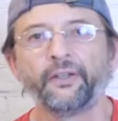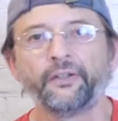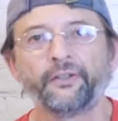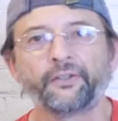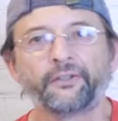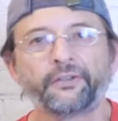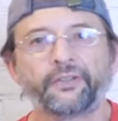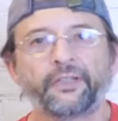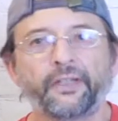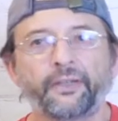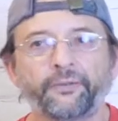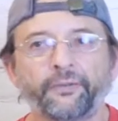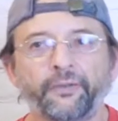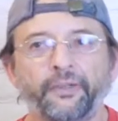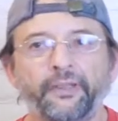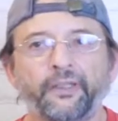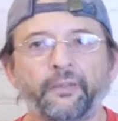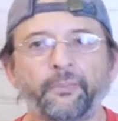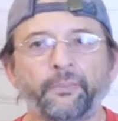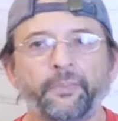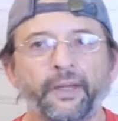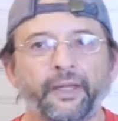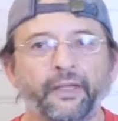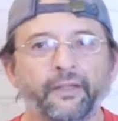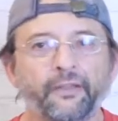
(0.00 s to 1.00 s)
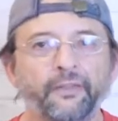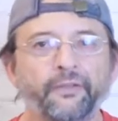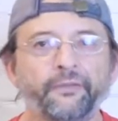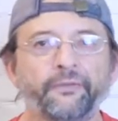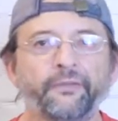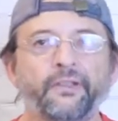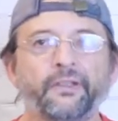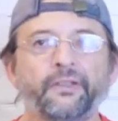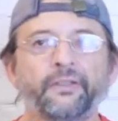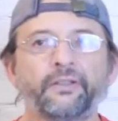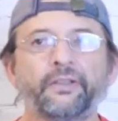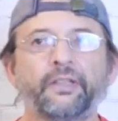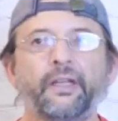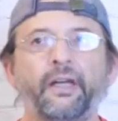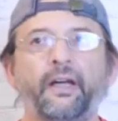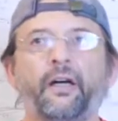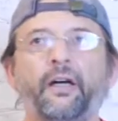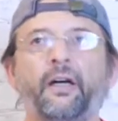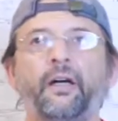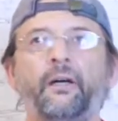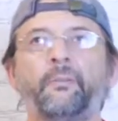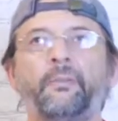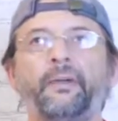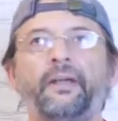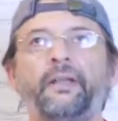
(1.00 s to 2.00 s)
There's definitely competitiveness,
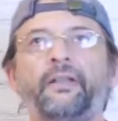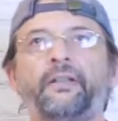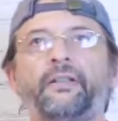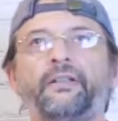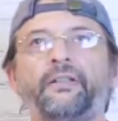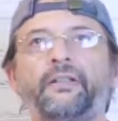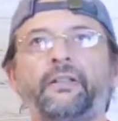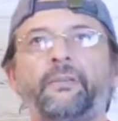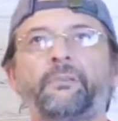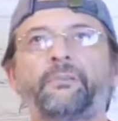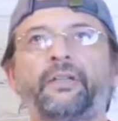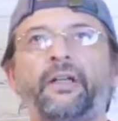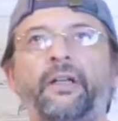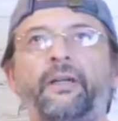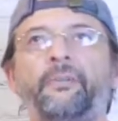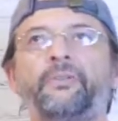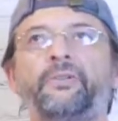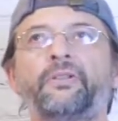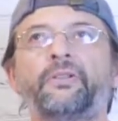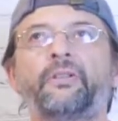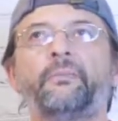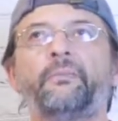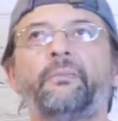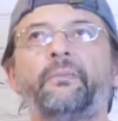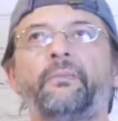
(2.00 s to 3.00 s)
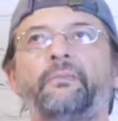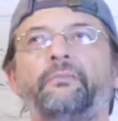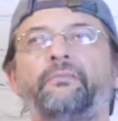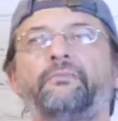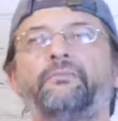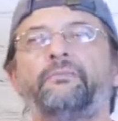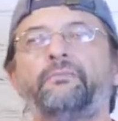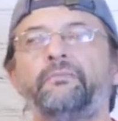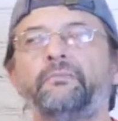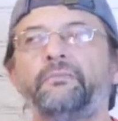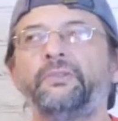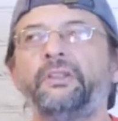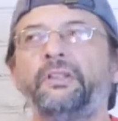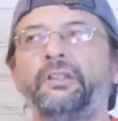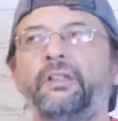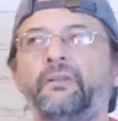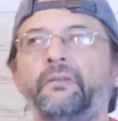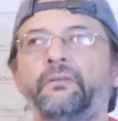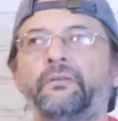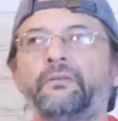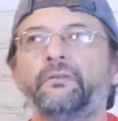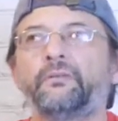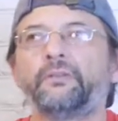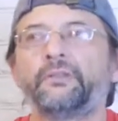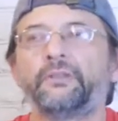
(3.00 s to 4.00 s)
and sometimes some, you know,
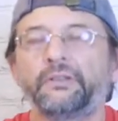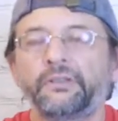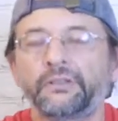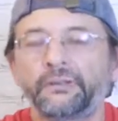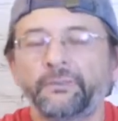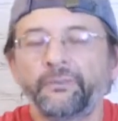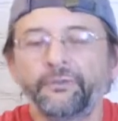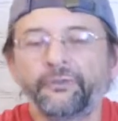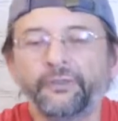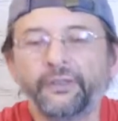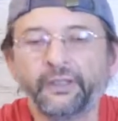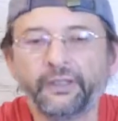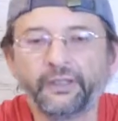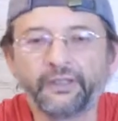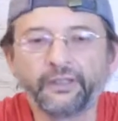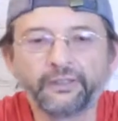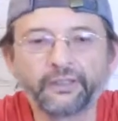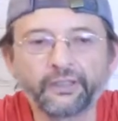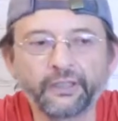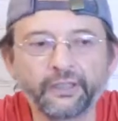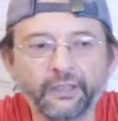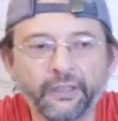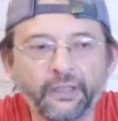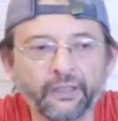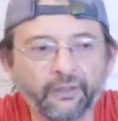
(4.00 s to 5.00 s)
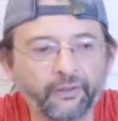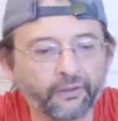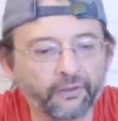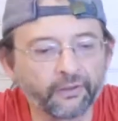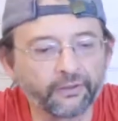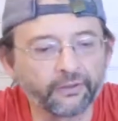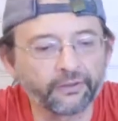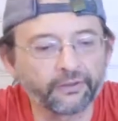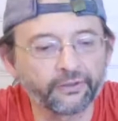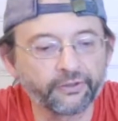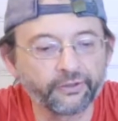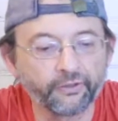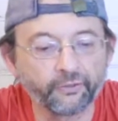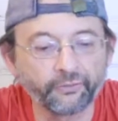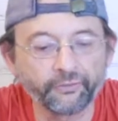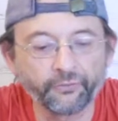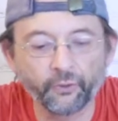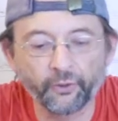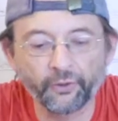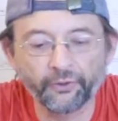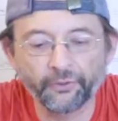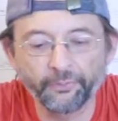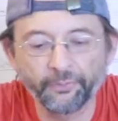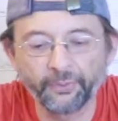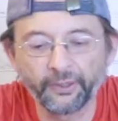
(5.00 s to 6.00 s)
some feelings can get hurt and so
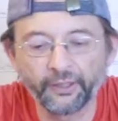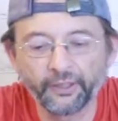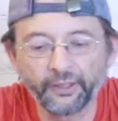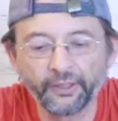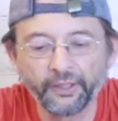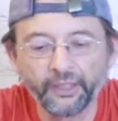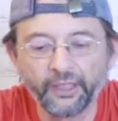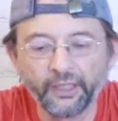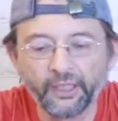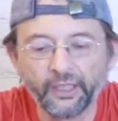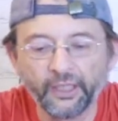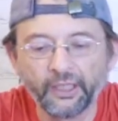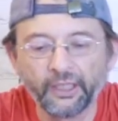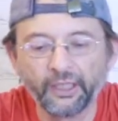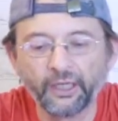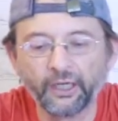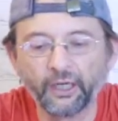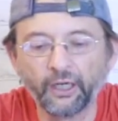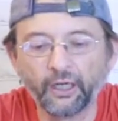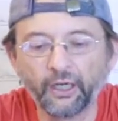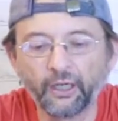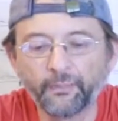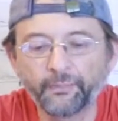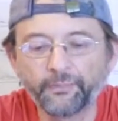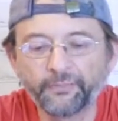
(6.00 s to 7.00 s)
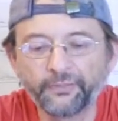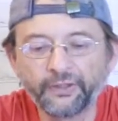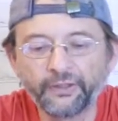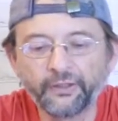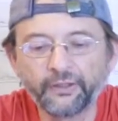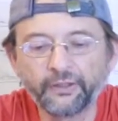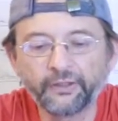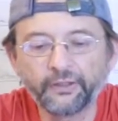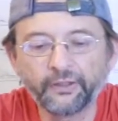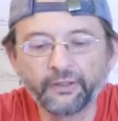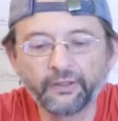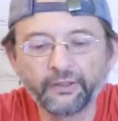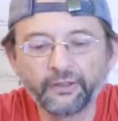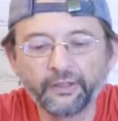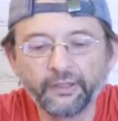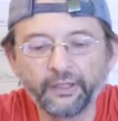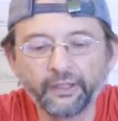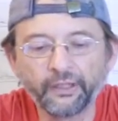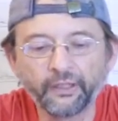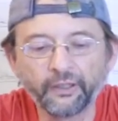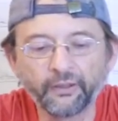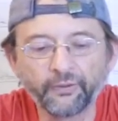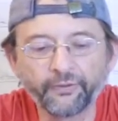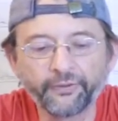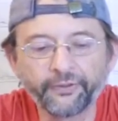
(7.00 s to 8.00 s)
forth. But you
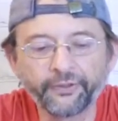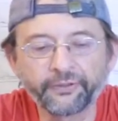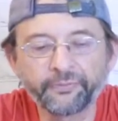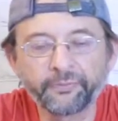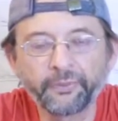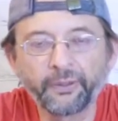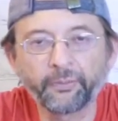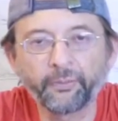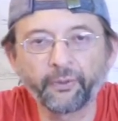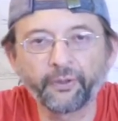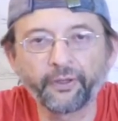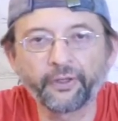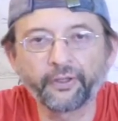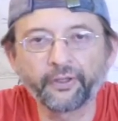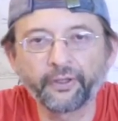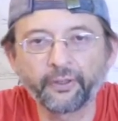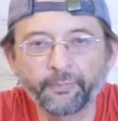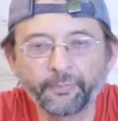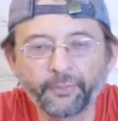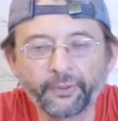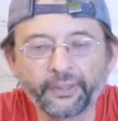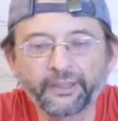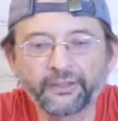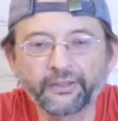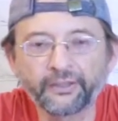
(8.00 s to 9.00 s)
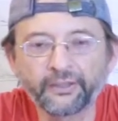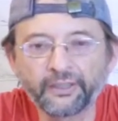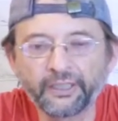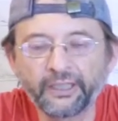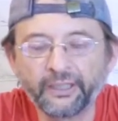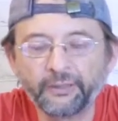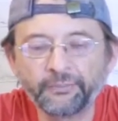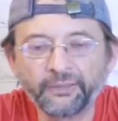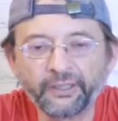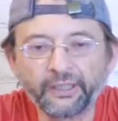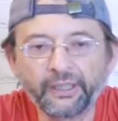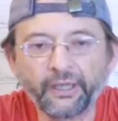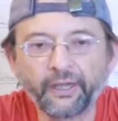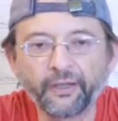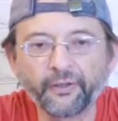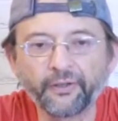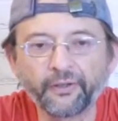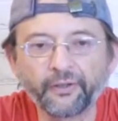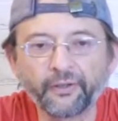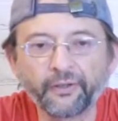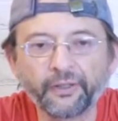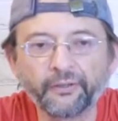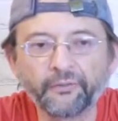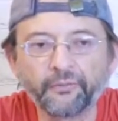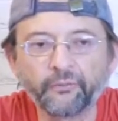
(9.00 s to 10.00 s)
know, there's people there that bring the team
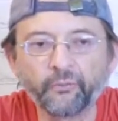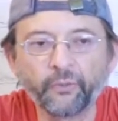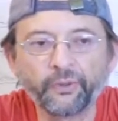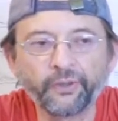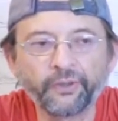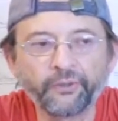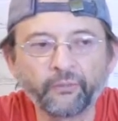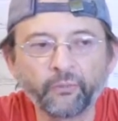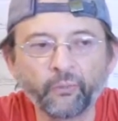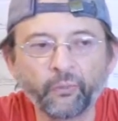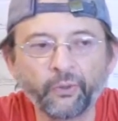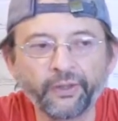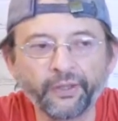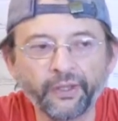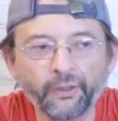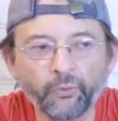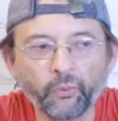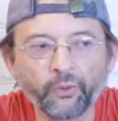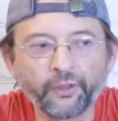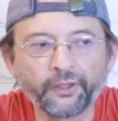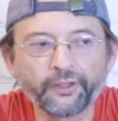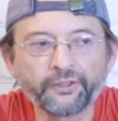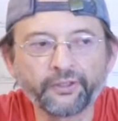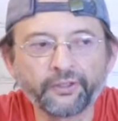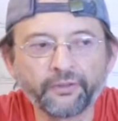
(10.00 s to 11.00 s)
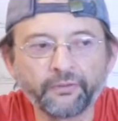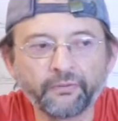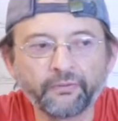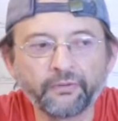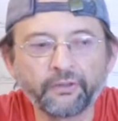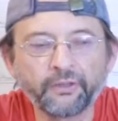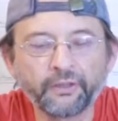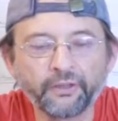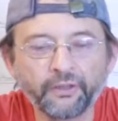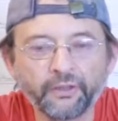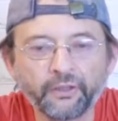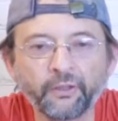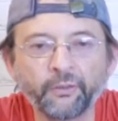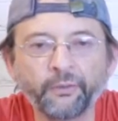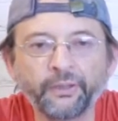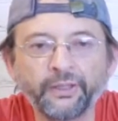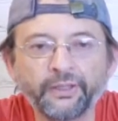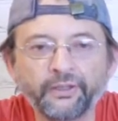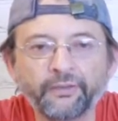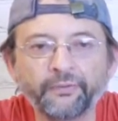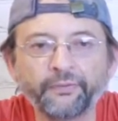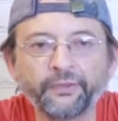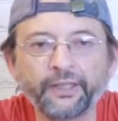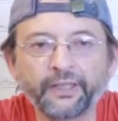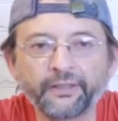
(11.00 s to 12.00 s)
together, and when they work
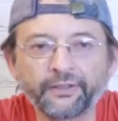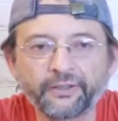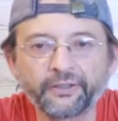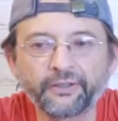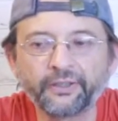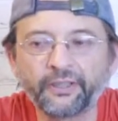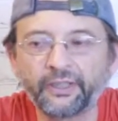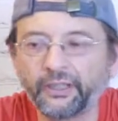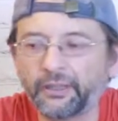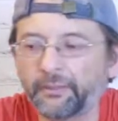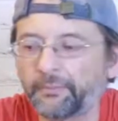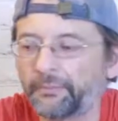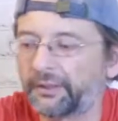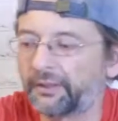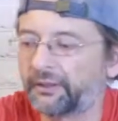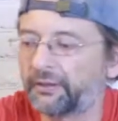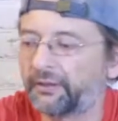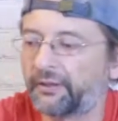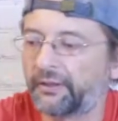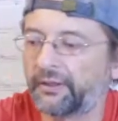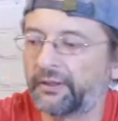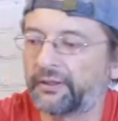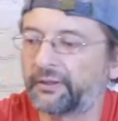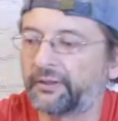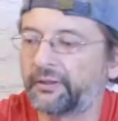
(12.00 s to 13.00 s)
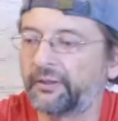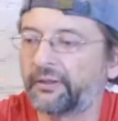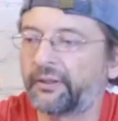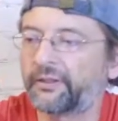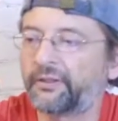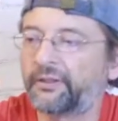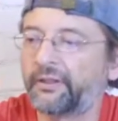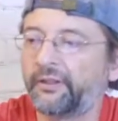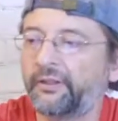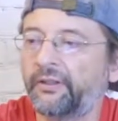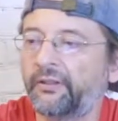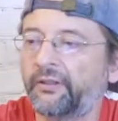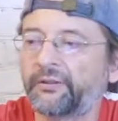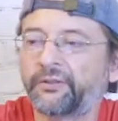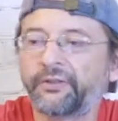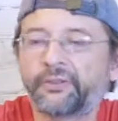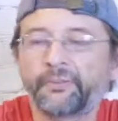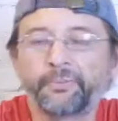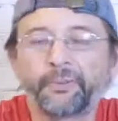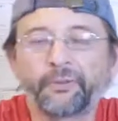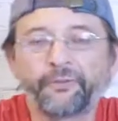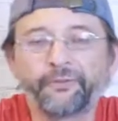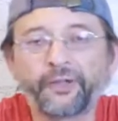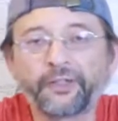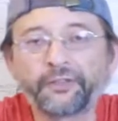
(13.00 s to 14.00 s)
cohesively as a team, it's, you know, it's a
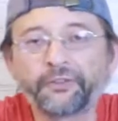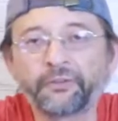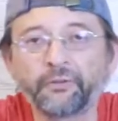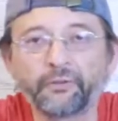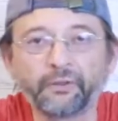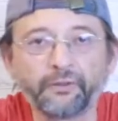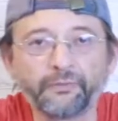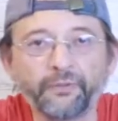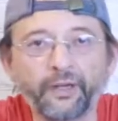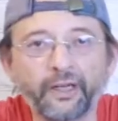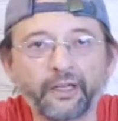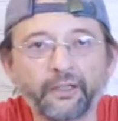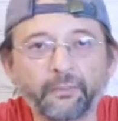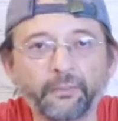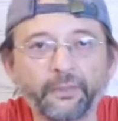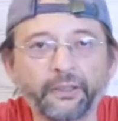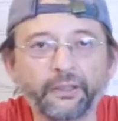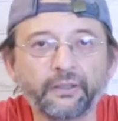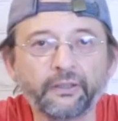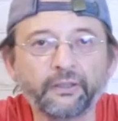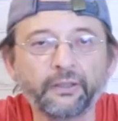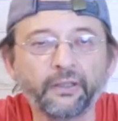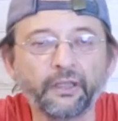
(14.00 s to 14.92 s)
professional environment,